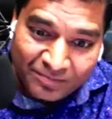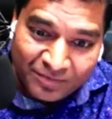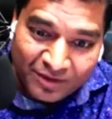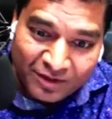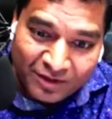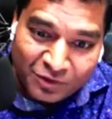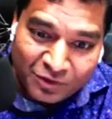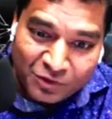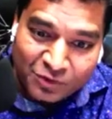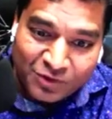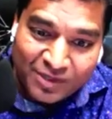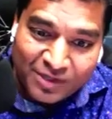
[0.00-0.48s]

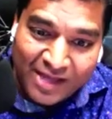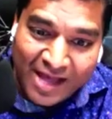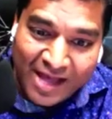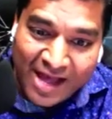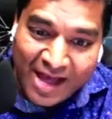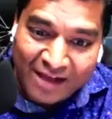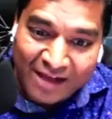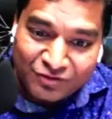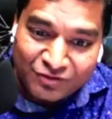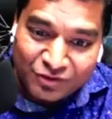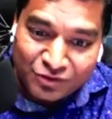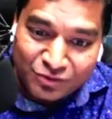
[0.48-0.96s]
You don't
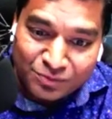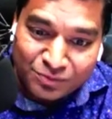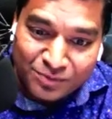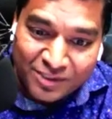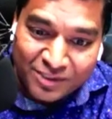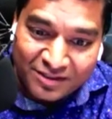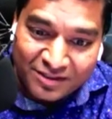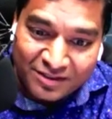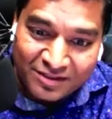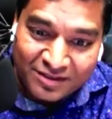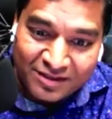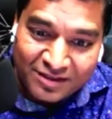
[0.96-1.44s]
have to
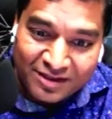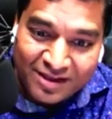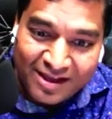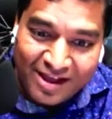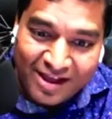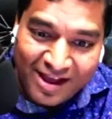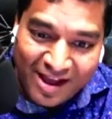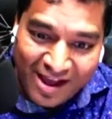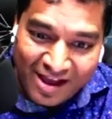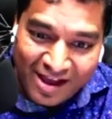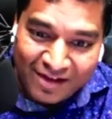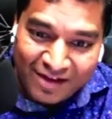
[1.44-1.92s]

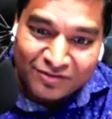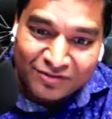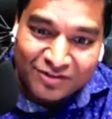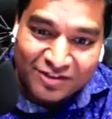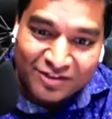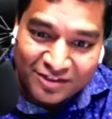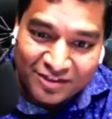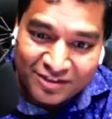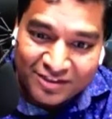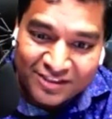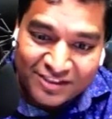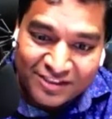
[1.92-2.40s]
have a
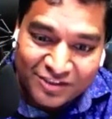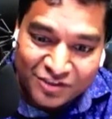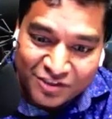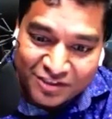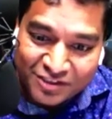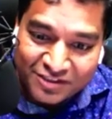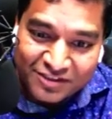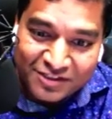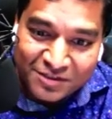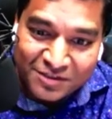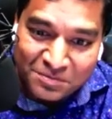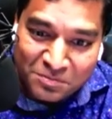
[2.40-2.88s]
real
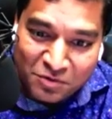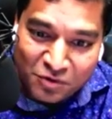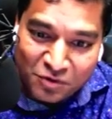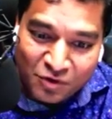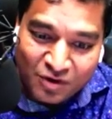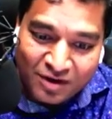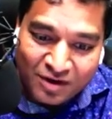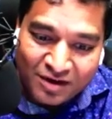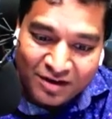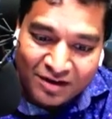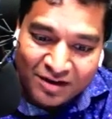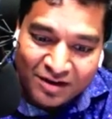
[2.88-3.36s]
estate
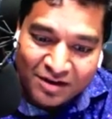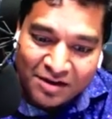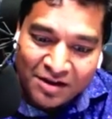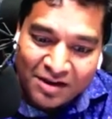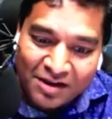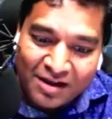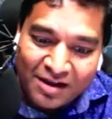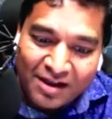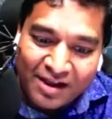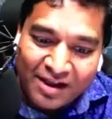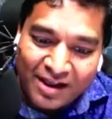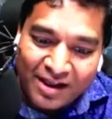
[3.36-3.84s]
anymore.
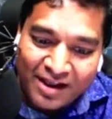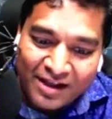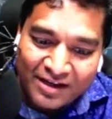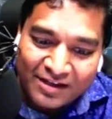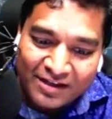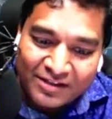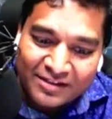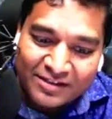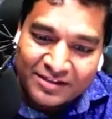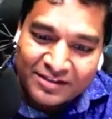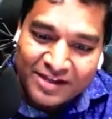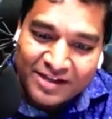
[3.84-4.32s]
And
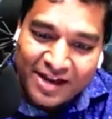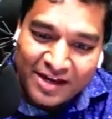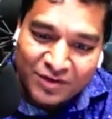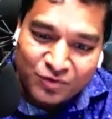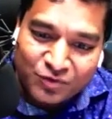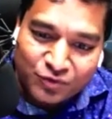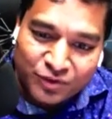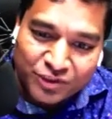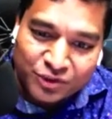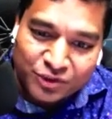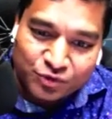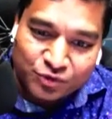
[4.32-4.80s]
in that
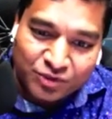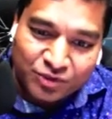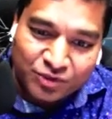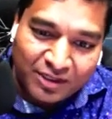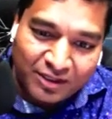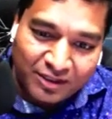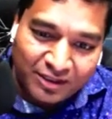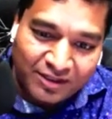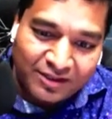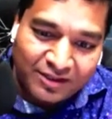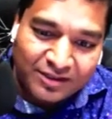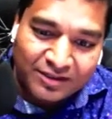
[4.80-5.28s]
virtual
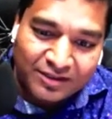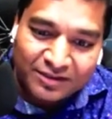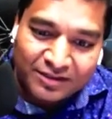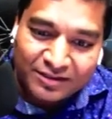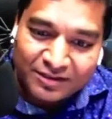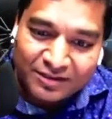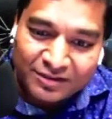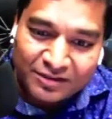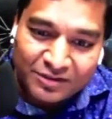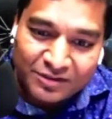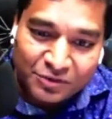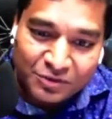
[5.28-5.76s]
clinic,
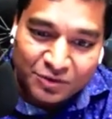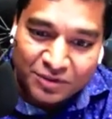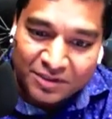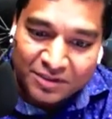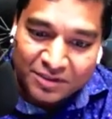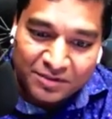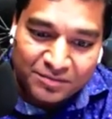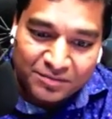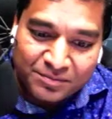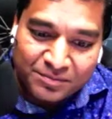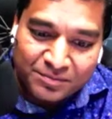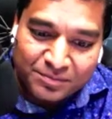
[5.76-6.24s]
you
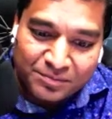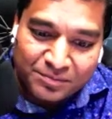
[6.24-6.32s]
can